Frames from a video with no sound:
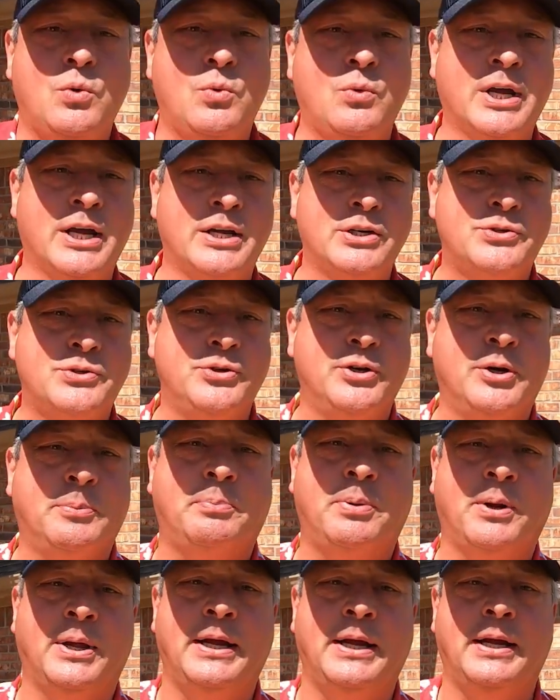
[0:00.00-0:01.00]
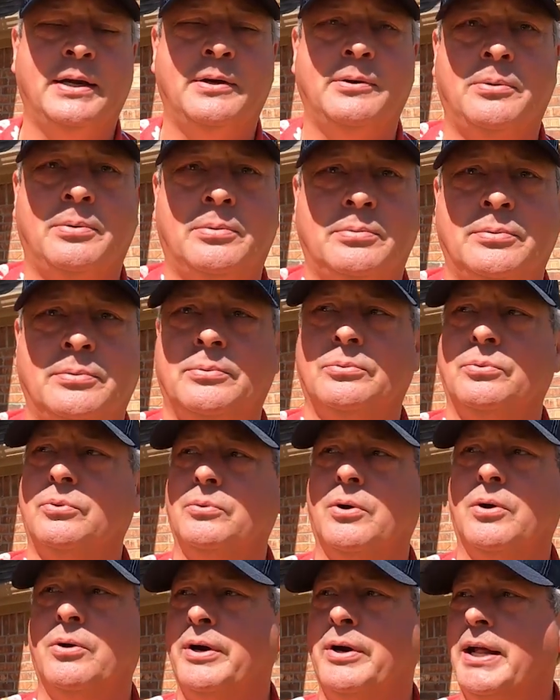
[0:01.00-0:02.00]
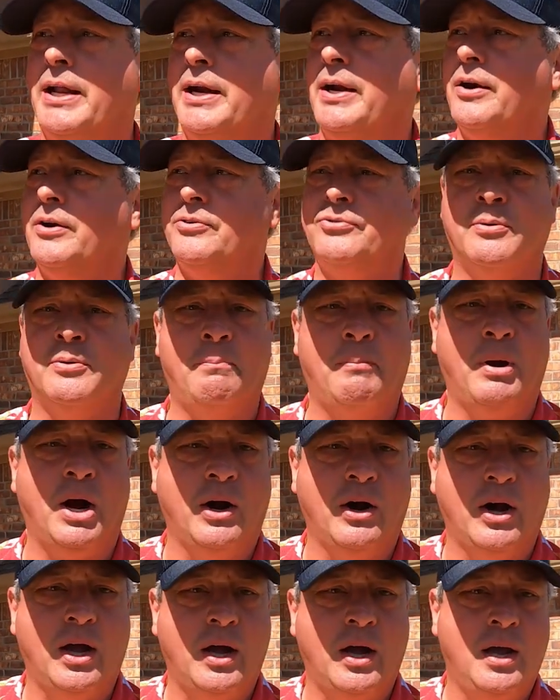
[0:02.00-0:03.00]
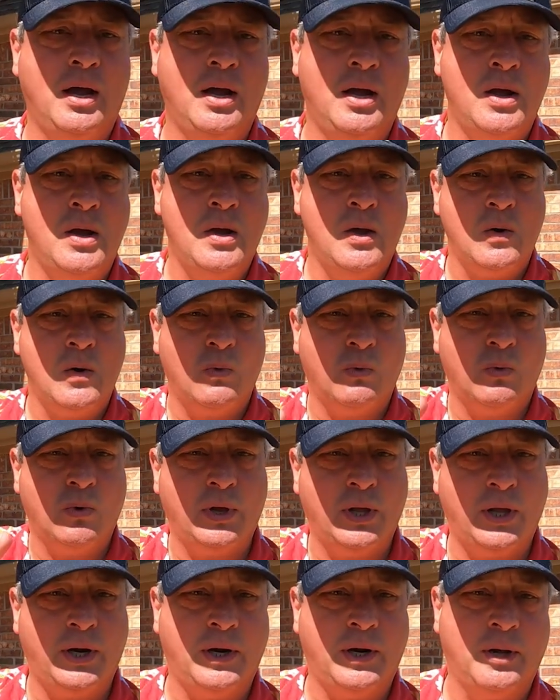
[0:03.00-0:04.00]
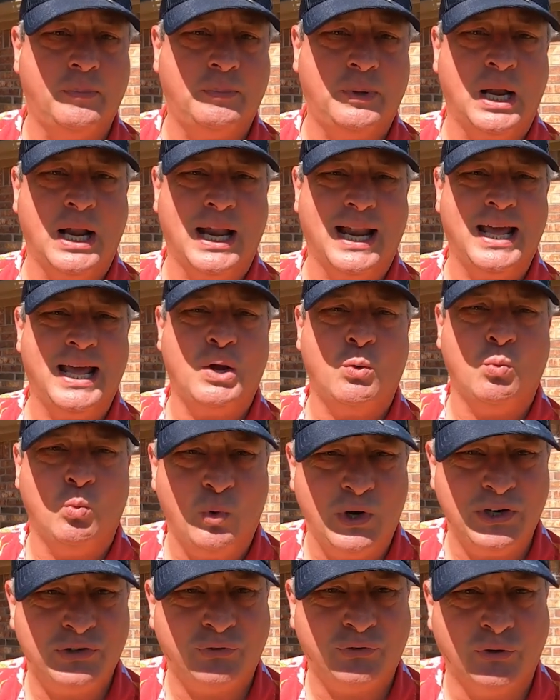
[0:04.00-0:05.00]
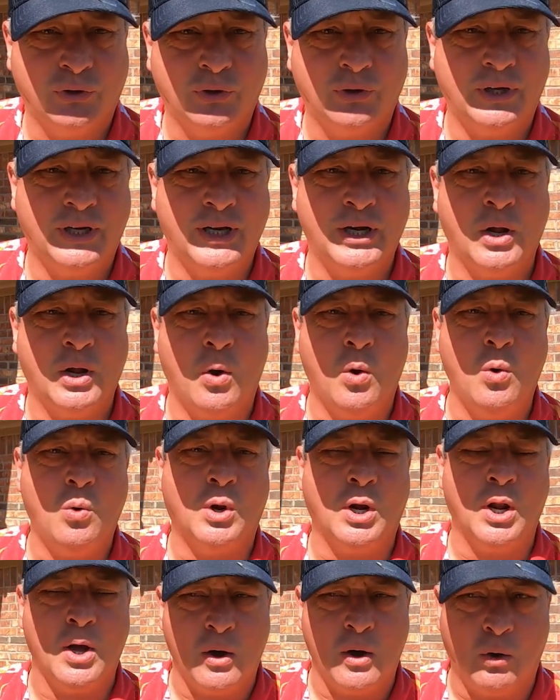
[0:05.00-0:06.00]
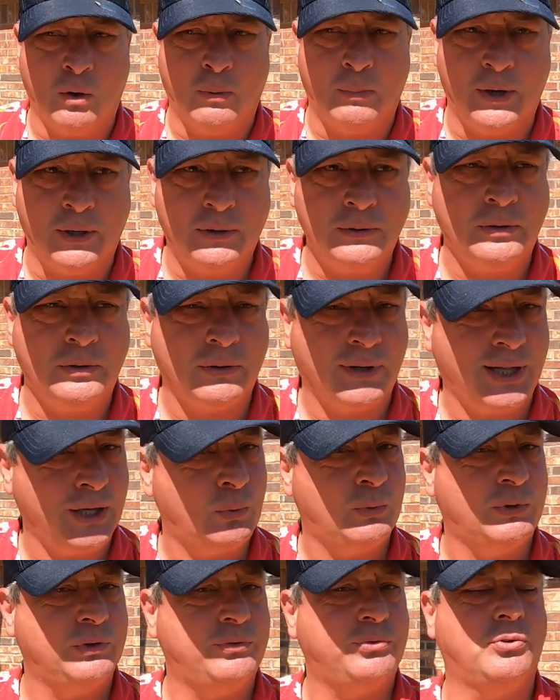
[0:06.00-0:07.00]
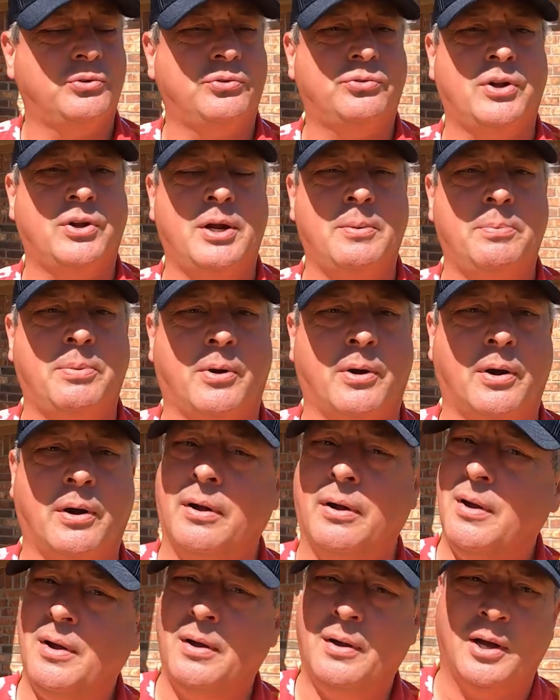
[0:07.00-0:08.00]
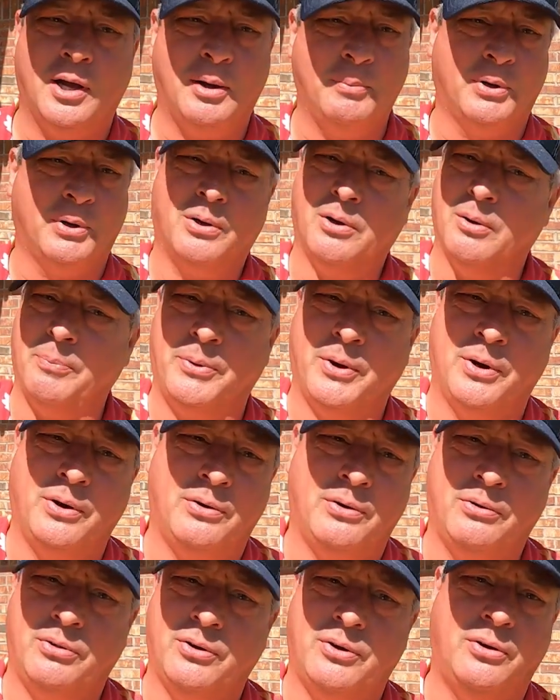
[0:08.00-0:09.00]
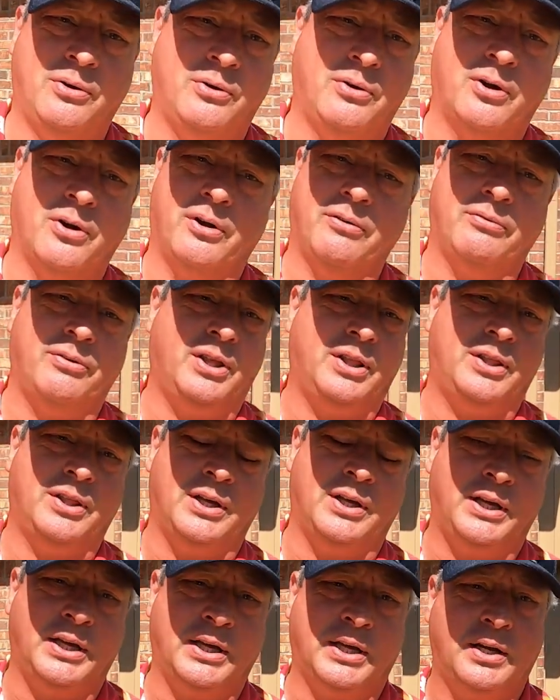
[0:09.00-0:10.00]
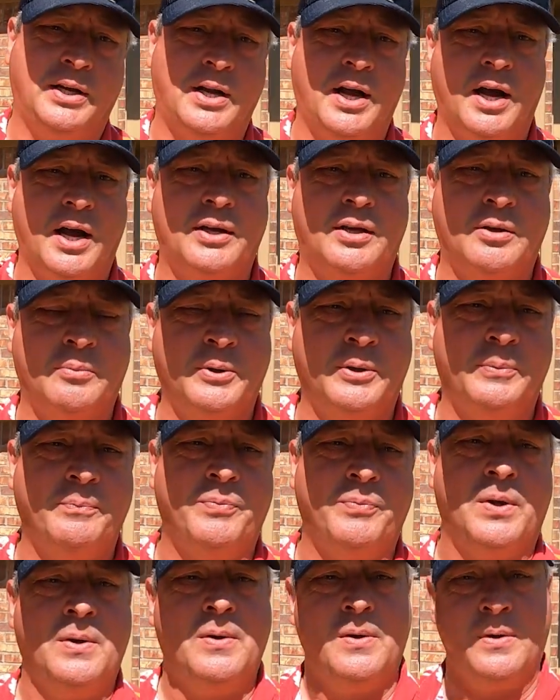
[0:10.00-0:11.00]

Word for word: We got a trip planned. We're rolling out of here tomorrow. We're headed up to Lake Wister in Oklahoma, Lake Wister State Park. I'm gonna go up there and do the dude RV thing and document